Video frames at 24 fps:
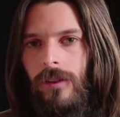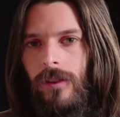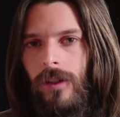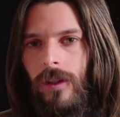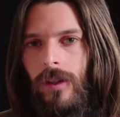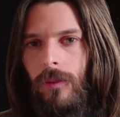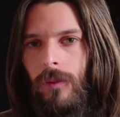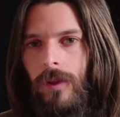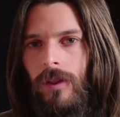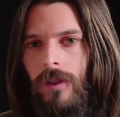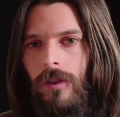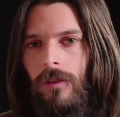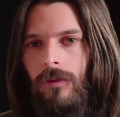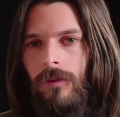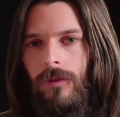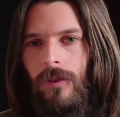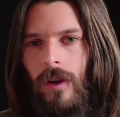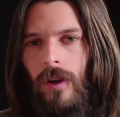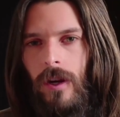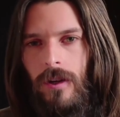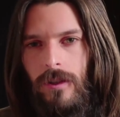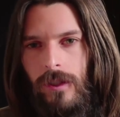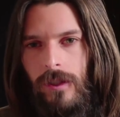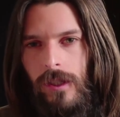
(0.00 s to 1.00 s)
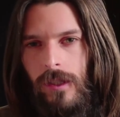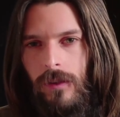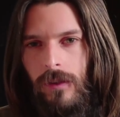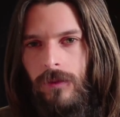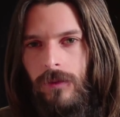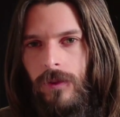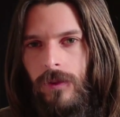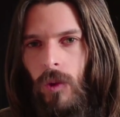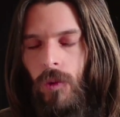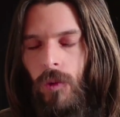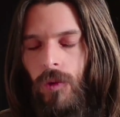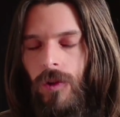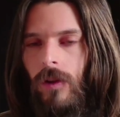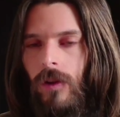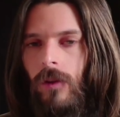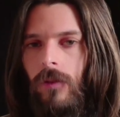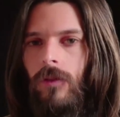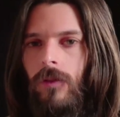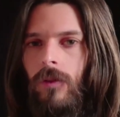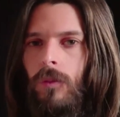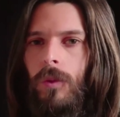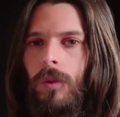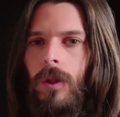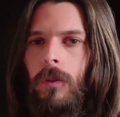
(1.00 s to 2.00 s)
can be very confusing for
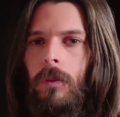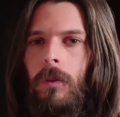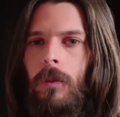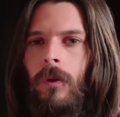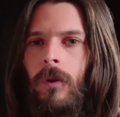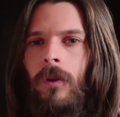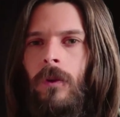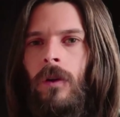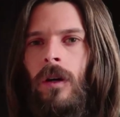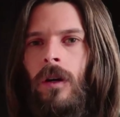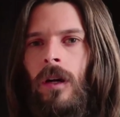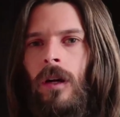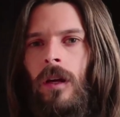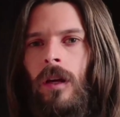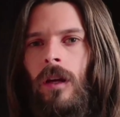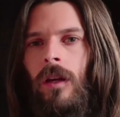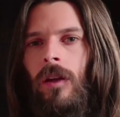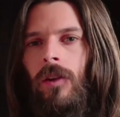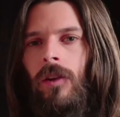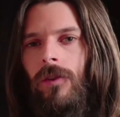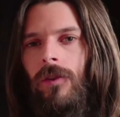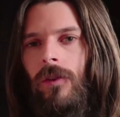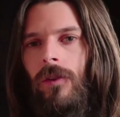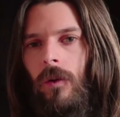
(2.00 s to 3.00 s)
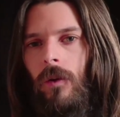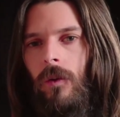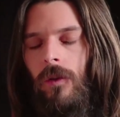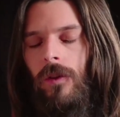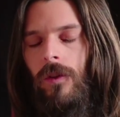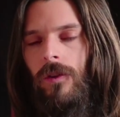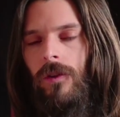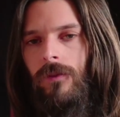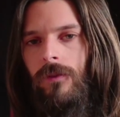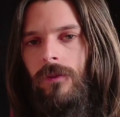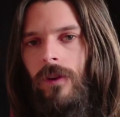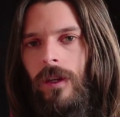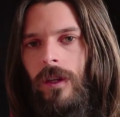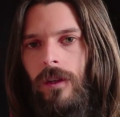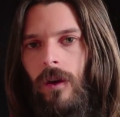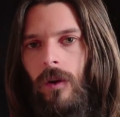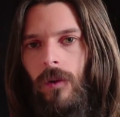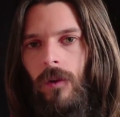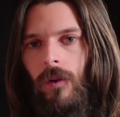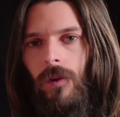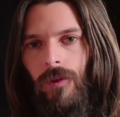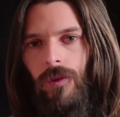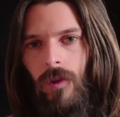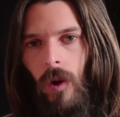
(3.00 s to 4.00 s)
people, so this video
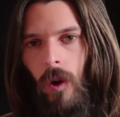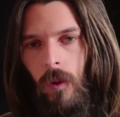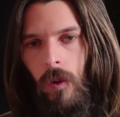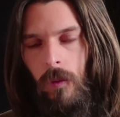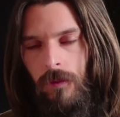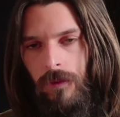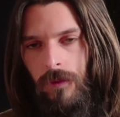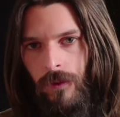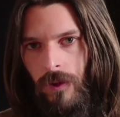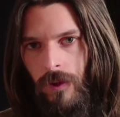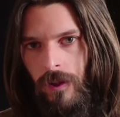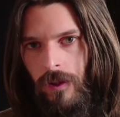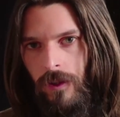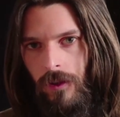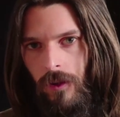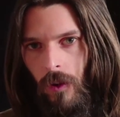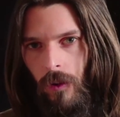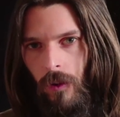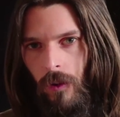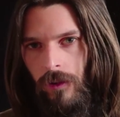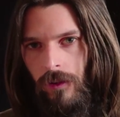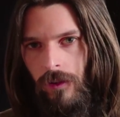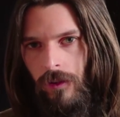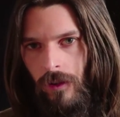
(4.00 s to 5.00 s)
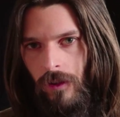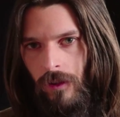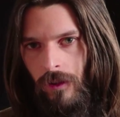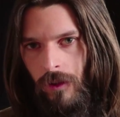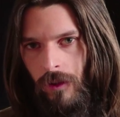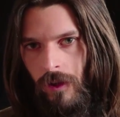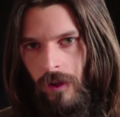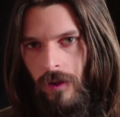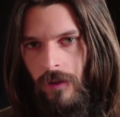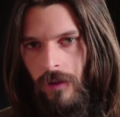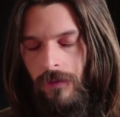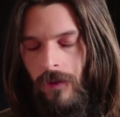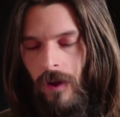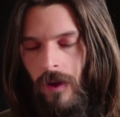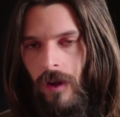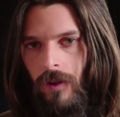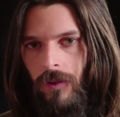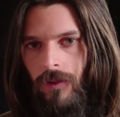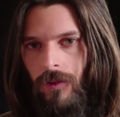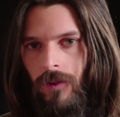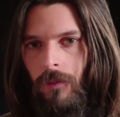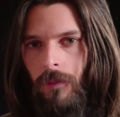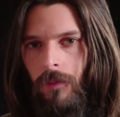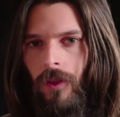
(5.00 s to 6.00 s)
is hopefully going to clarify
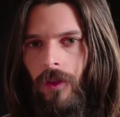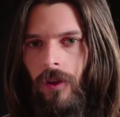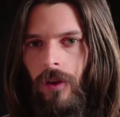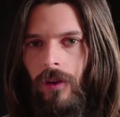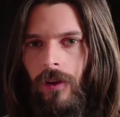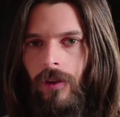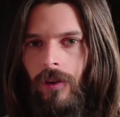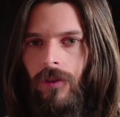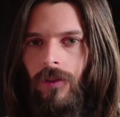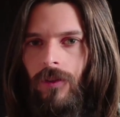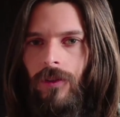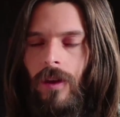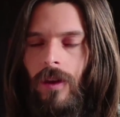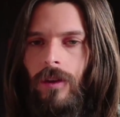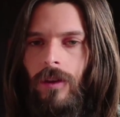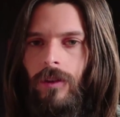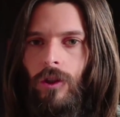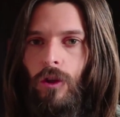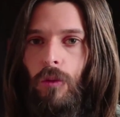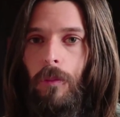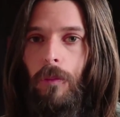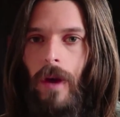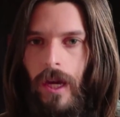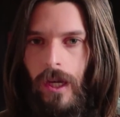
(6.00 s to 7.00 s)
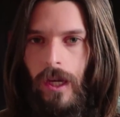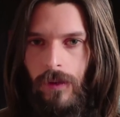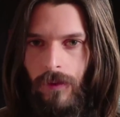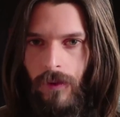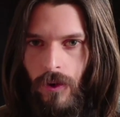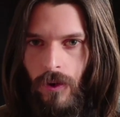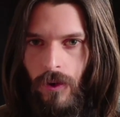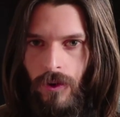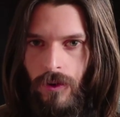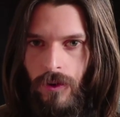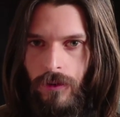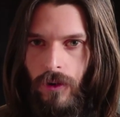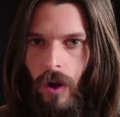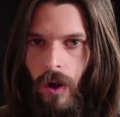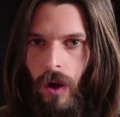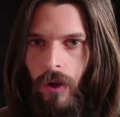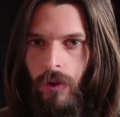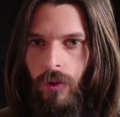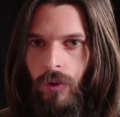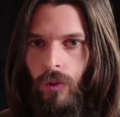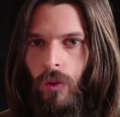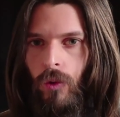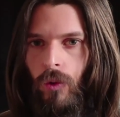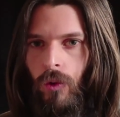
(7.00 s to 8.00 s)
some things that you may have heard
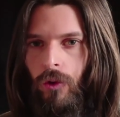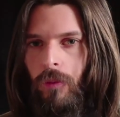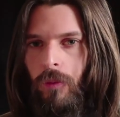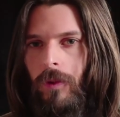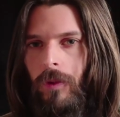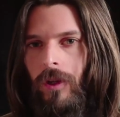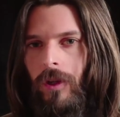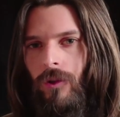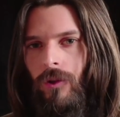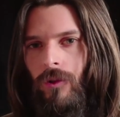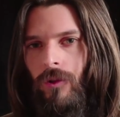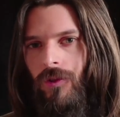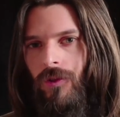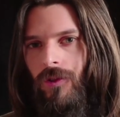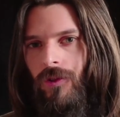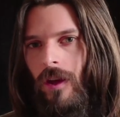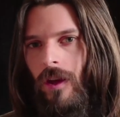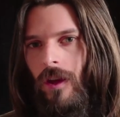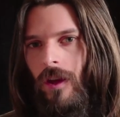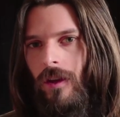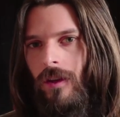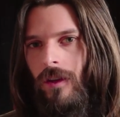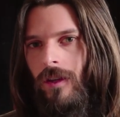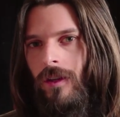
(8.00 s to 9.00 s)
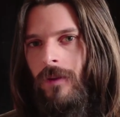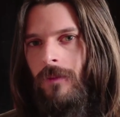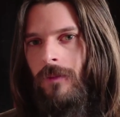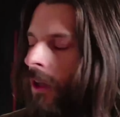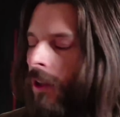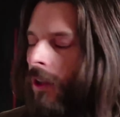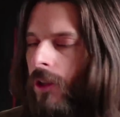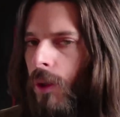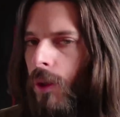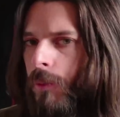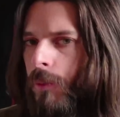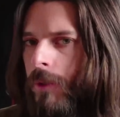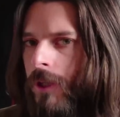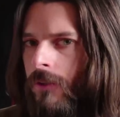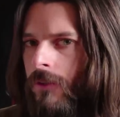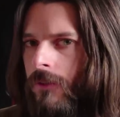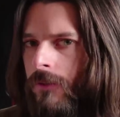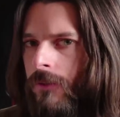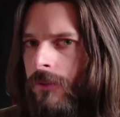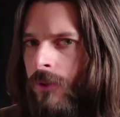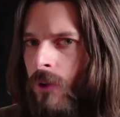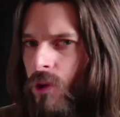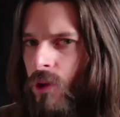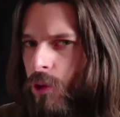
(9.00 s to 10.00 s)
non-dual speakers say. Let me
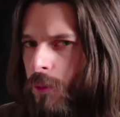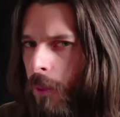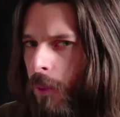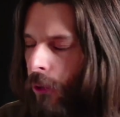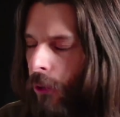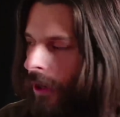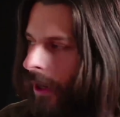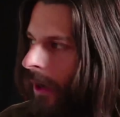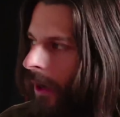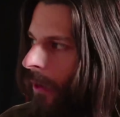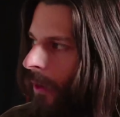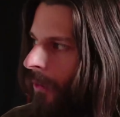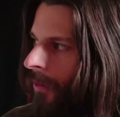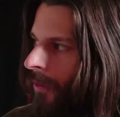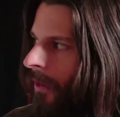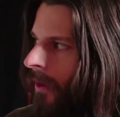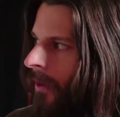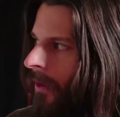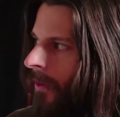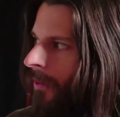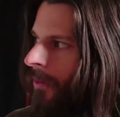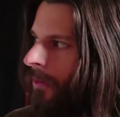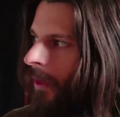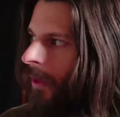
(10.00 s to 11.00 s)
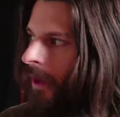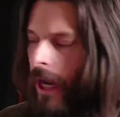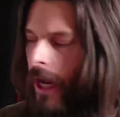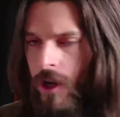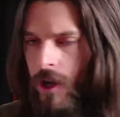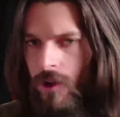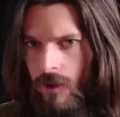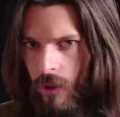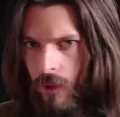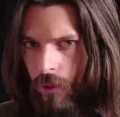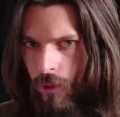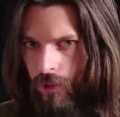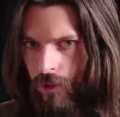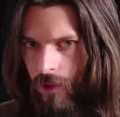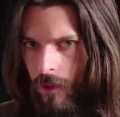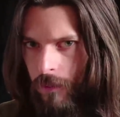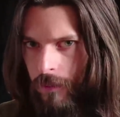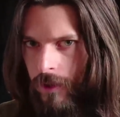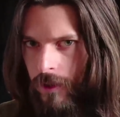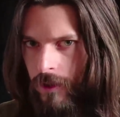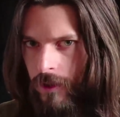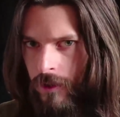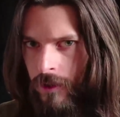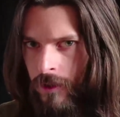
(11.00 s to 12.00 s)
first point out that the arrows up
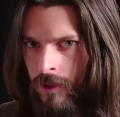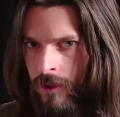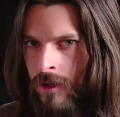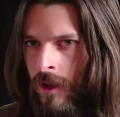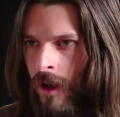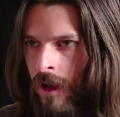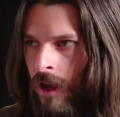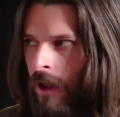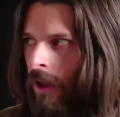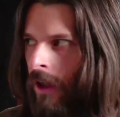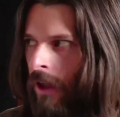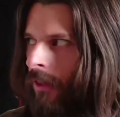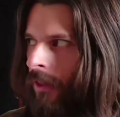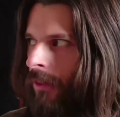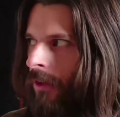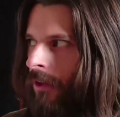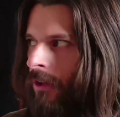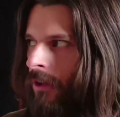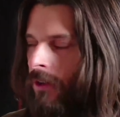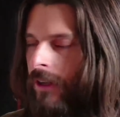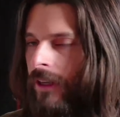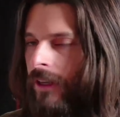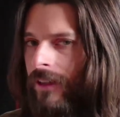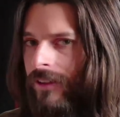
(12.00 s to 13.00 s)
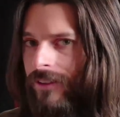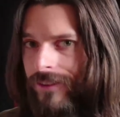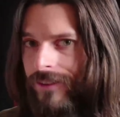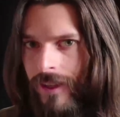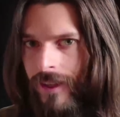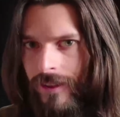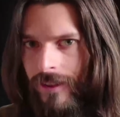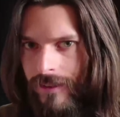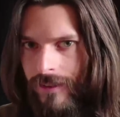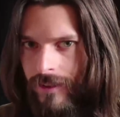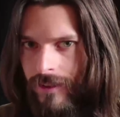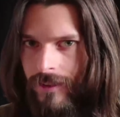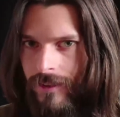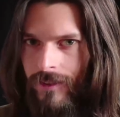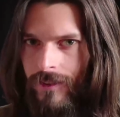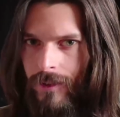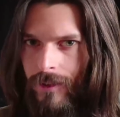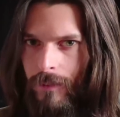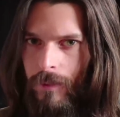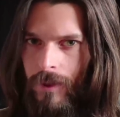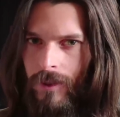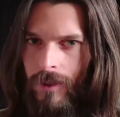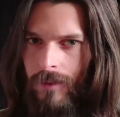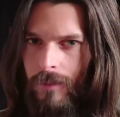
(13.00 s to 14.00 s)
here, they're intended to
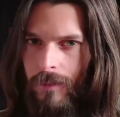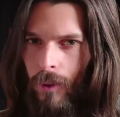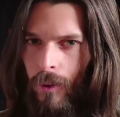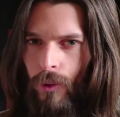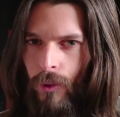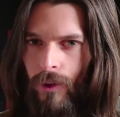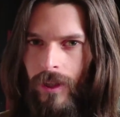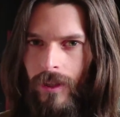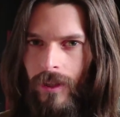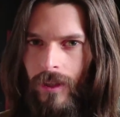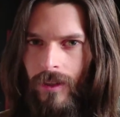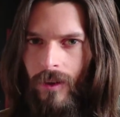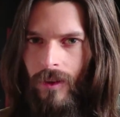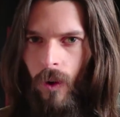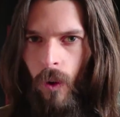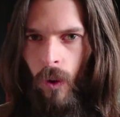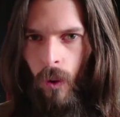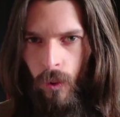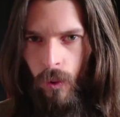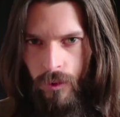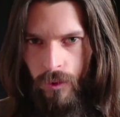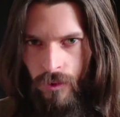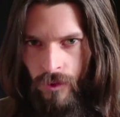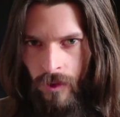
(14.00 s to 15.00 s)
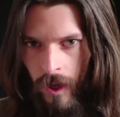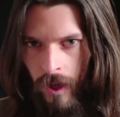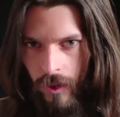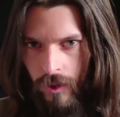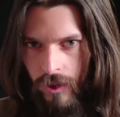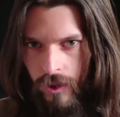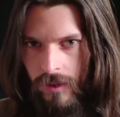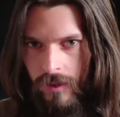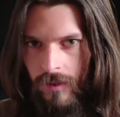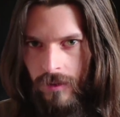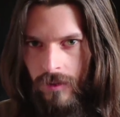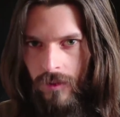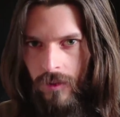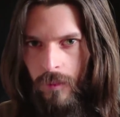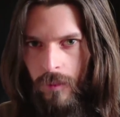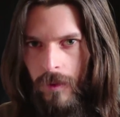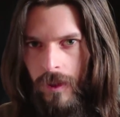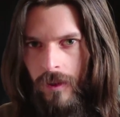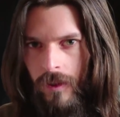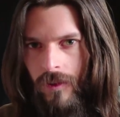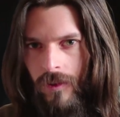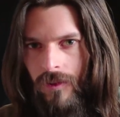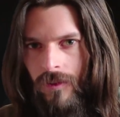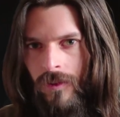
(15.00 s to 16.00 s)
be pointing in all directions
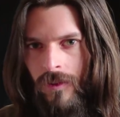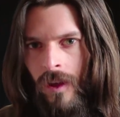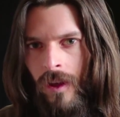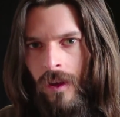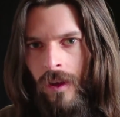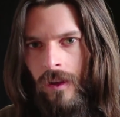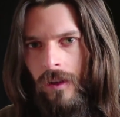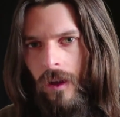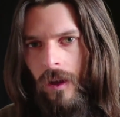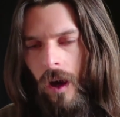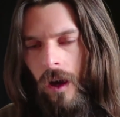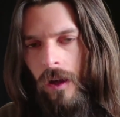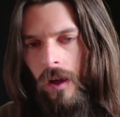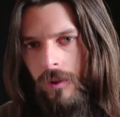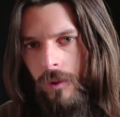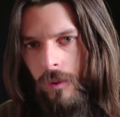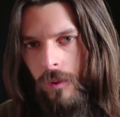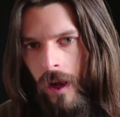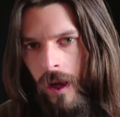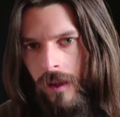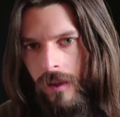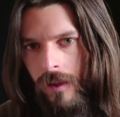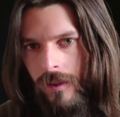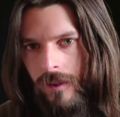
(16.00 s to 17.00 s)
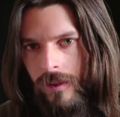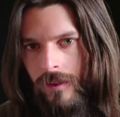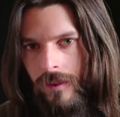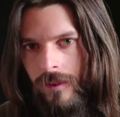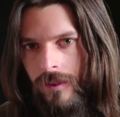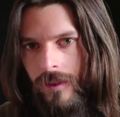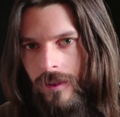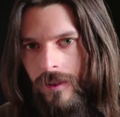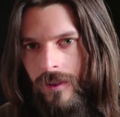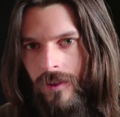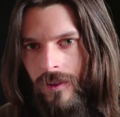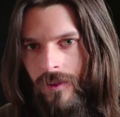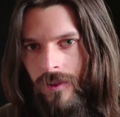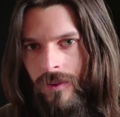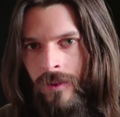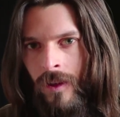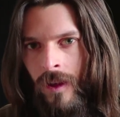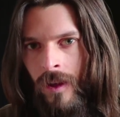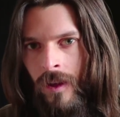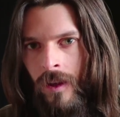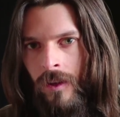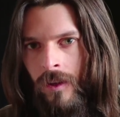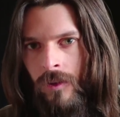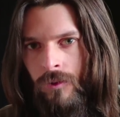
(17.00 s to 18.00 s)
because non-duality is
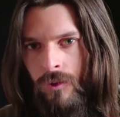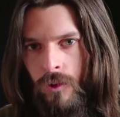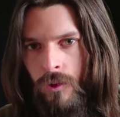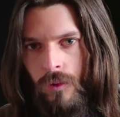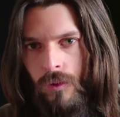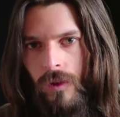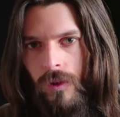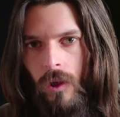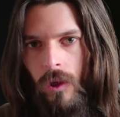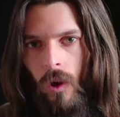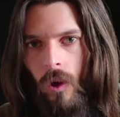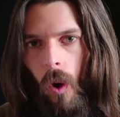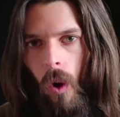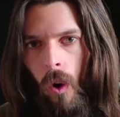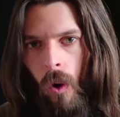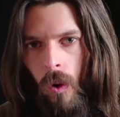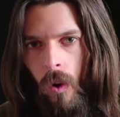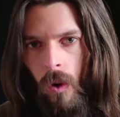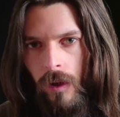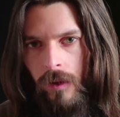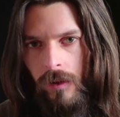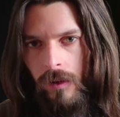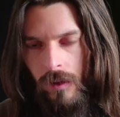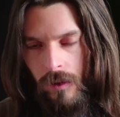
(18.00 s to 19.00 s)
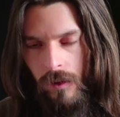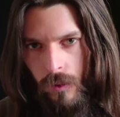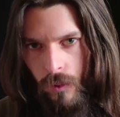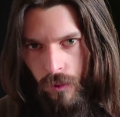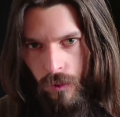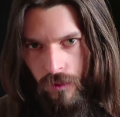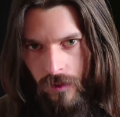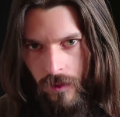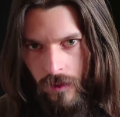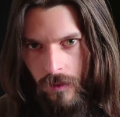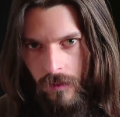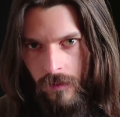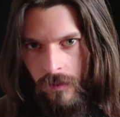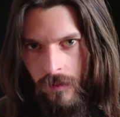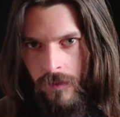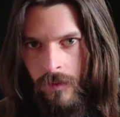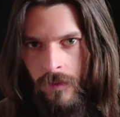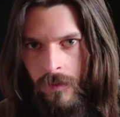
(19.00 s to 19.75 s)
truly all-inclusive.